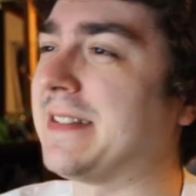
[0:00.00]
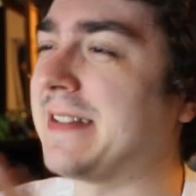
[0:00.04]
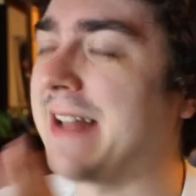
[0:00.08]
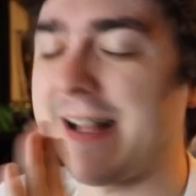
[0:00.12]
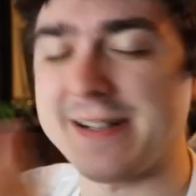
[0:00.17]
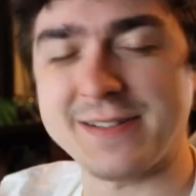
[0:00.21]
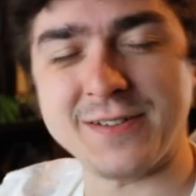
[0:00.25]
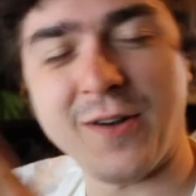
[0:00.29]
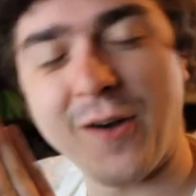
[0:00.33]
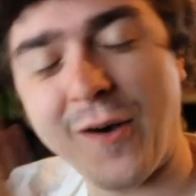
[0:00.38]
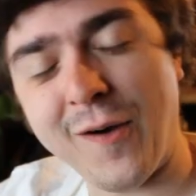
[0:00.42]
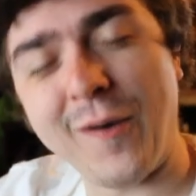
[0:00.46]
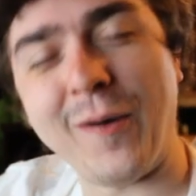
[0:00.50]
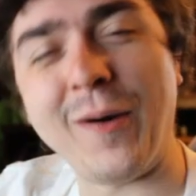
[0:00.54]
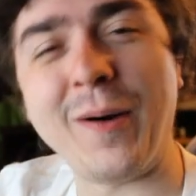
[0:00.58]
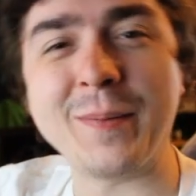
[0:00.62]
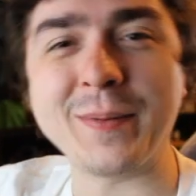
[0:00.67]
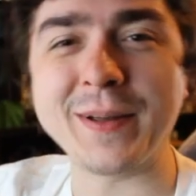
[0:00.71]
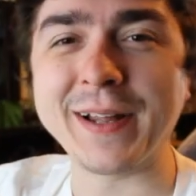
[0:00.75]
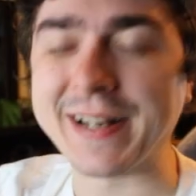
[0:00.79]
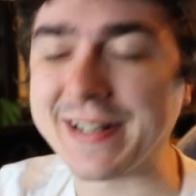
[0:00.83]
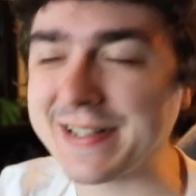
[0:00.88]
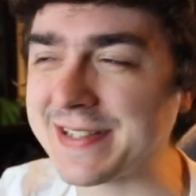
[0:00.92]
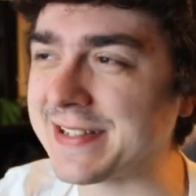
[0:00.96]
That's all I'm
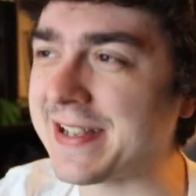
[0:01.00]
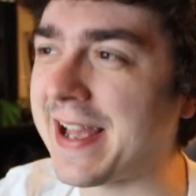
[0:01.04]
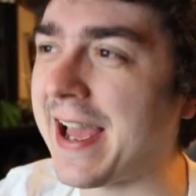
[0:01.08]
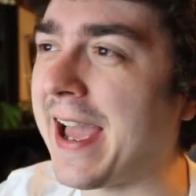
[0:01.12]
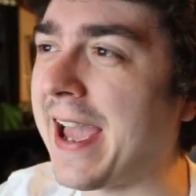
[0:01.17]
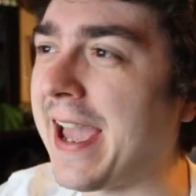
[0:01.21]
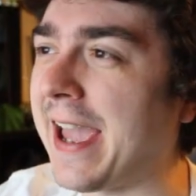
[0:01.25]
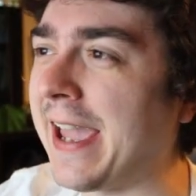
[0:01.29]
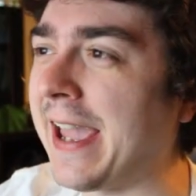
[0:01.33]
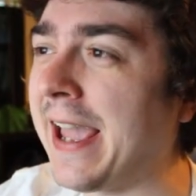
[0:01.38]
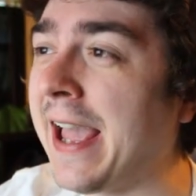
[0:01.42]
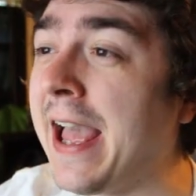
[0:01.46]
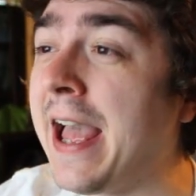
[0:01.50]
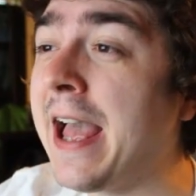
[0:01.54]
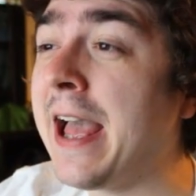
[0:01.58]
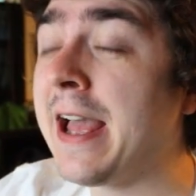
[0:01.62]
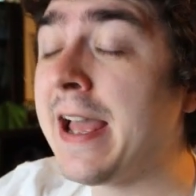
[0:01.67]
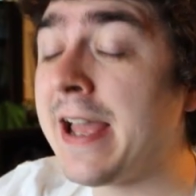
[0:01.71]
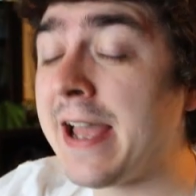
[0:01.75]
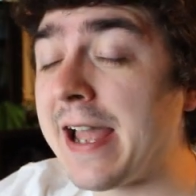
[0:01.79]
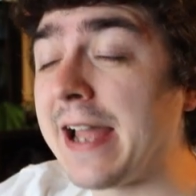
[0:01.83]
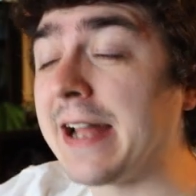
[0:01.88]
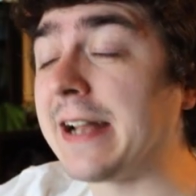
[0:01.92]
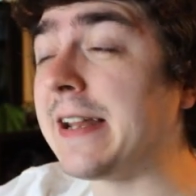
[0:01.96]
gonna say.
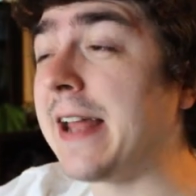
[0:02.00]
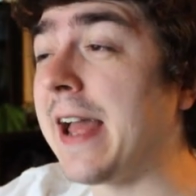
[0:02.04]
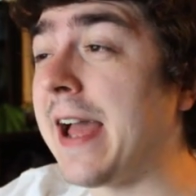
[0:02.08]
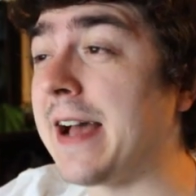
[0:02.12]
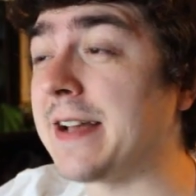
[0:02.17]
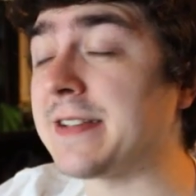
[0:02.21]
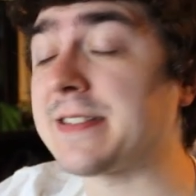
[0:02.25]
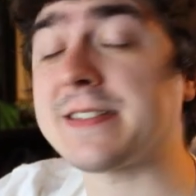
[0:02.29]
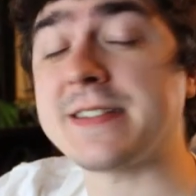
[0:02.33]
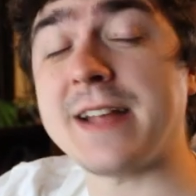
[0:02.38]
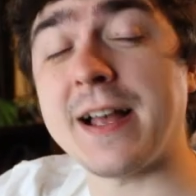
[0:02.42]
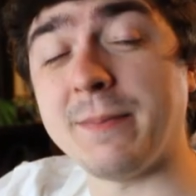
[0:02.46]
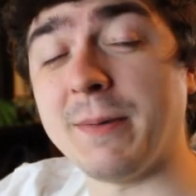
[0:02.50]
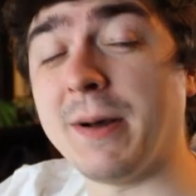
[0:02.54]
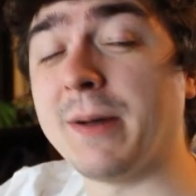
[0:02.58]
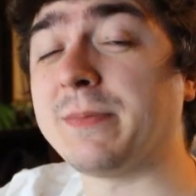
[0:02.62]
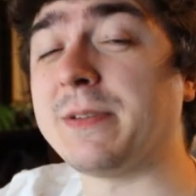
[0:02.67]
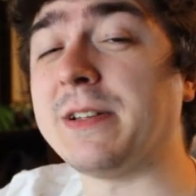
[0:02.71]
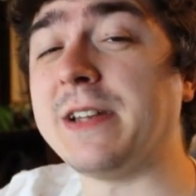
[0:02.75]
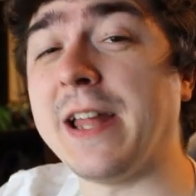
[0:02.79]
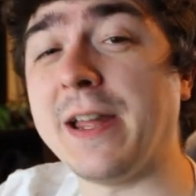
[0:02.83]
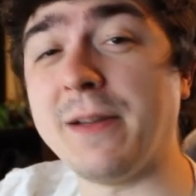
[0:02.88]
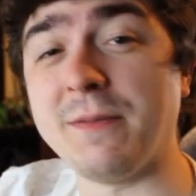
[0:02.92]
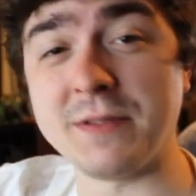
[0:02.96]
And yes, I'm up
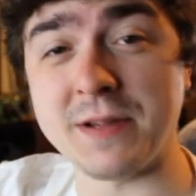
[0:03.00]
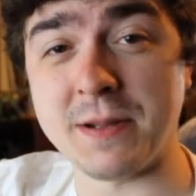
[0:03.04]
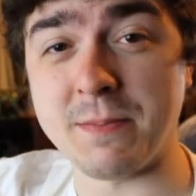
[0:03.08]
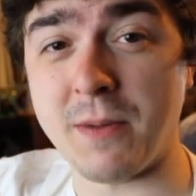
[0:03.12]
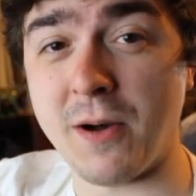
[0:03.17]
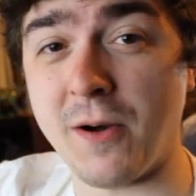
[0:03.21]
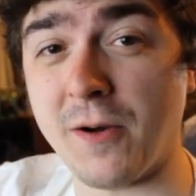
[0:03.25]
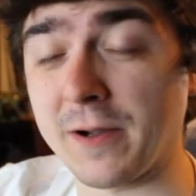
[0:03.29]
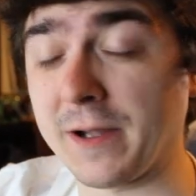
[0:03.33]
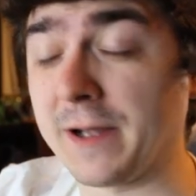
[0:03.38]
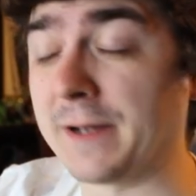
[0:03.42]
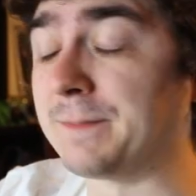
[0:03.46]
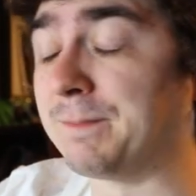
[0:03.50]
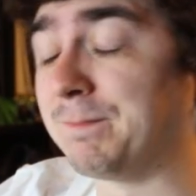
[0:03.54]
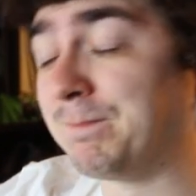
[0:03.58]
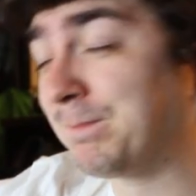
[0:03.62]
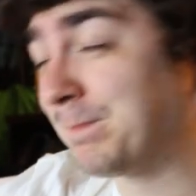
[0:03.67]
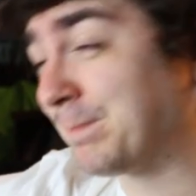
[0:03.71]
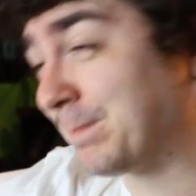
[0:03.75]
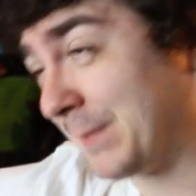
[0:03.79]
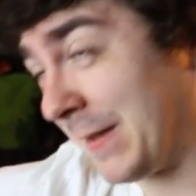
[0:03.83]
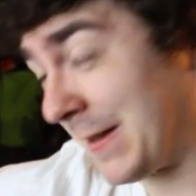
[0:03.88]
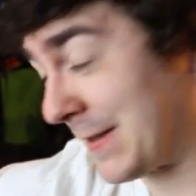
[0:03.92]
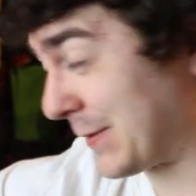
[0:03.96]
to date with the manga.
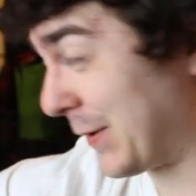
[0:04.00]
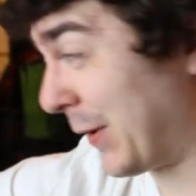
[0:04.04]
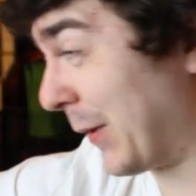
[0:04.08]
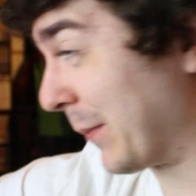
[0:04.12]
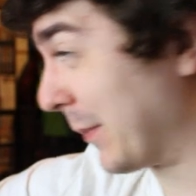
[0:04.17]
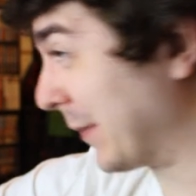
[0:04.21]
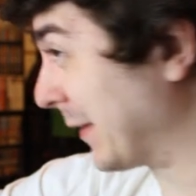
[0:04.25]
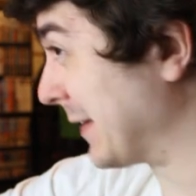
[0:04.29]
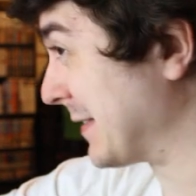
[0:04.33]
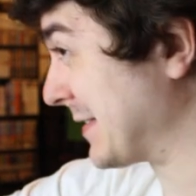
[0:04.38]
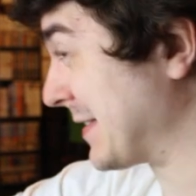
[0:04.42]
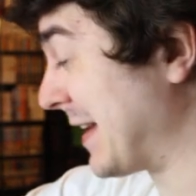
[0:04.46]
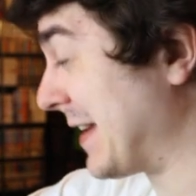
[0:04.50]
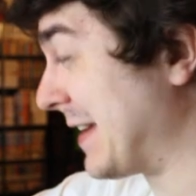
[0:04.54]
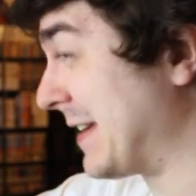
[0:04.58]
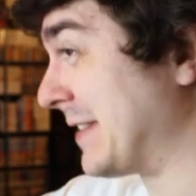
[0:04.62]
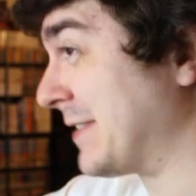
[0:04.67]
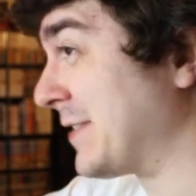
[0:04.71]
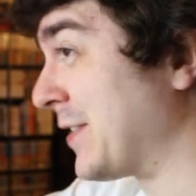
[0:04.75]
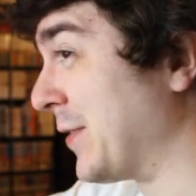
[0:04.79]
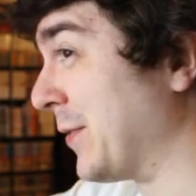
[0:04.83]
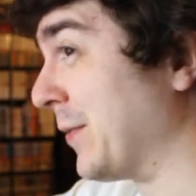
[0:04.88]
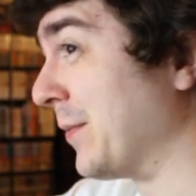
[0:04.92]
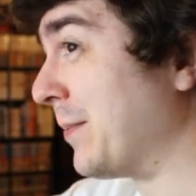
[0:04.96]
That's all I'm gonna say
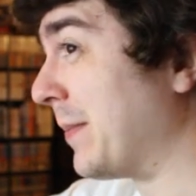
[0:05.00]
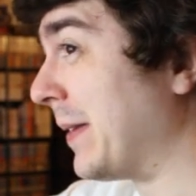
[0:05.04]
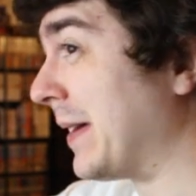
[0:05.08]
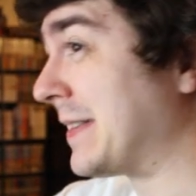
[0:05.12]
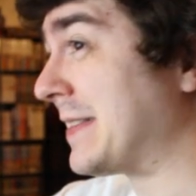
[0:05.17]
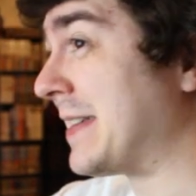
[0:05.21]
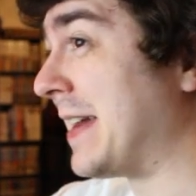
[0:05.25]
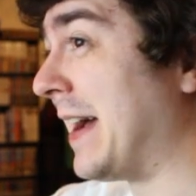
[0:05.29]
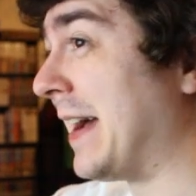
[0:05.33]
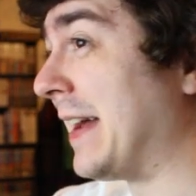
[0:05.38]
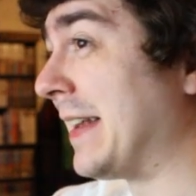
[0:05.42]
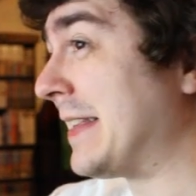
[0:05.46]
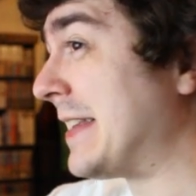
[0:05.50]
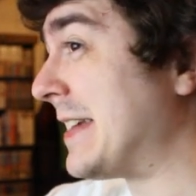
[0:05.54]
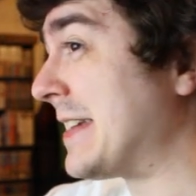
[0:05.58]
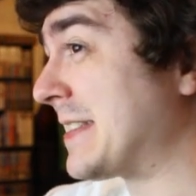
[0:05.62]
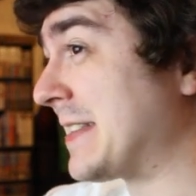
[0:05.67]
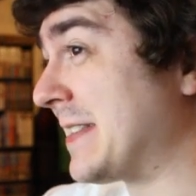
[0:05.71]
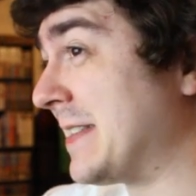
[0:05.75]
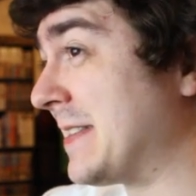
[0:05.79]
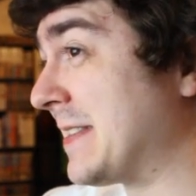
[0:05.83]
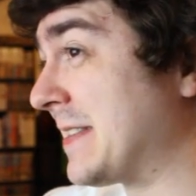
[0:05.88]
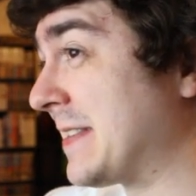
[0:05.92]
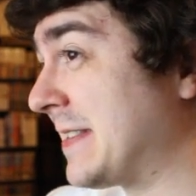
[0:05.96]
too. But uh, this
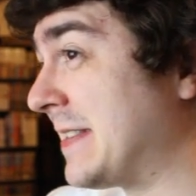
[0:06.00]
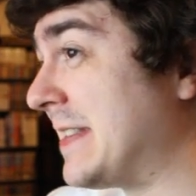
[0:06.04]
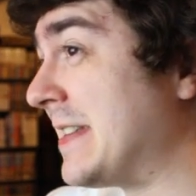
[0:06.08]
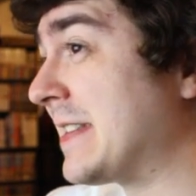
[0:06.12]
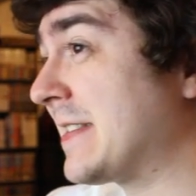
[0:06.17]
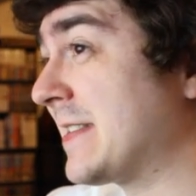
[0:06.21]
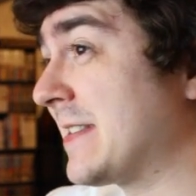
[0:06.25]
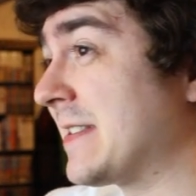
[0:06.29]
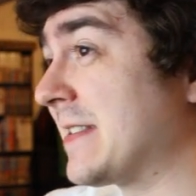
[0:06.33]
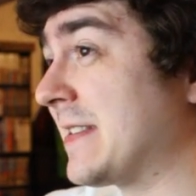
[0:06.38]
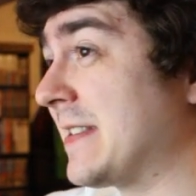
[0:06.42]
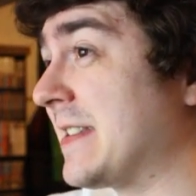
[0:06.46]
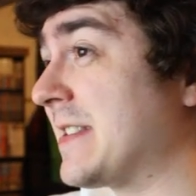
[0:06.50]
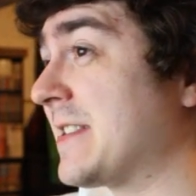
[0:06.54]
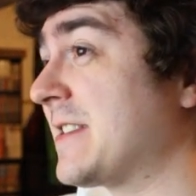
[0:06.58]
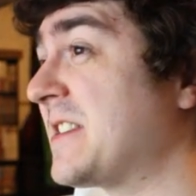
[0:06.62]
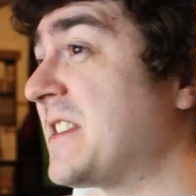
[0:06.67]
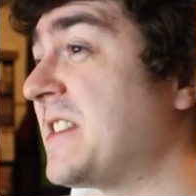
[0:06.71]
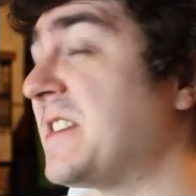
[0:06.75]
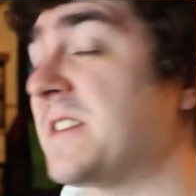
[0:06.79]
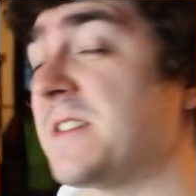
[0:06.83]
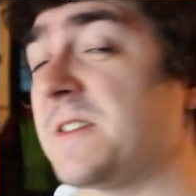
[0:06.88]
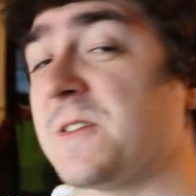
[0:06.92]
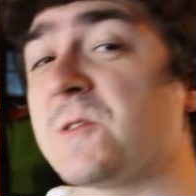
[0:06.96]
is this is this
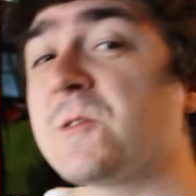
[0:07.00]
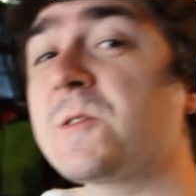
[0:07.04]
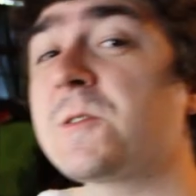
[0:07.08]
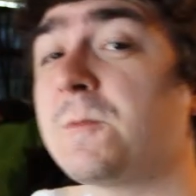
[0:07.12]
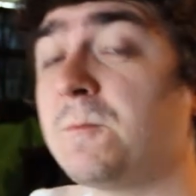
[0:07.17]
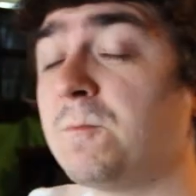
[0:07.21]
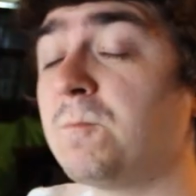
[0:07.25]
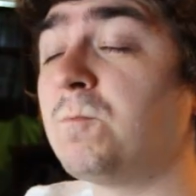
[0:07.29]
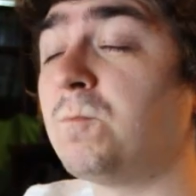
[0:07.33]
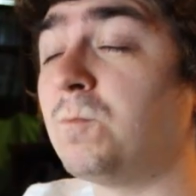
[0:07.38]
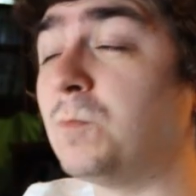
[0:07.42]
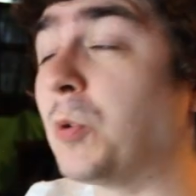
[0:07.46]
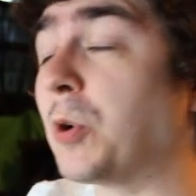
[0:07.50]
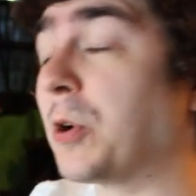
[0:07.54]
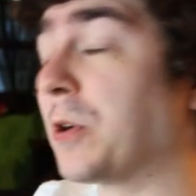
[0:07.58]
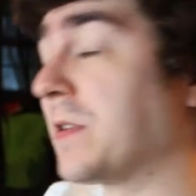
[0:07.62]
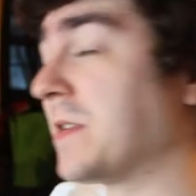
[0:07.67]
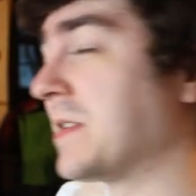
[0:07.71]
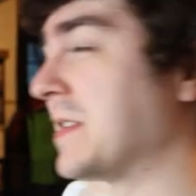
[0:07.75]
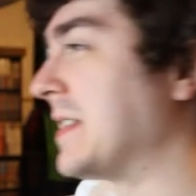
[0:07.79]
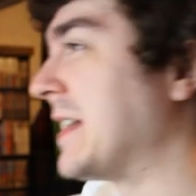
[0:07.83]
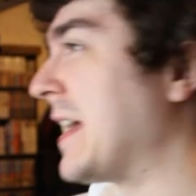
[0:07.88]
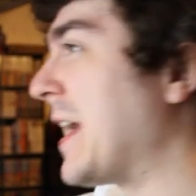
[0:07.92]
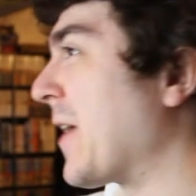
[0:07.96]
season's
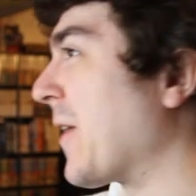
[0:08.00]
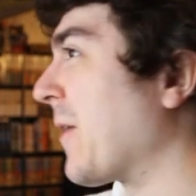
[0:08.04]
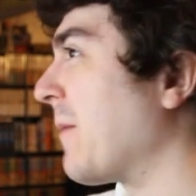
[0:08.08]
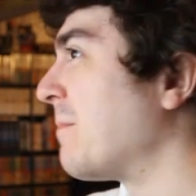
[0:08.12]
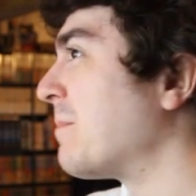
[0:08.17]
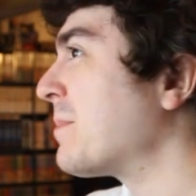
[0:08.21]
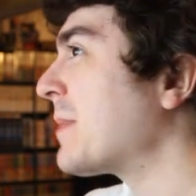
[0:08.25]
Worlds in here.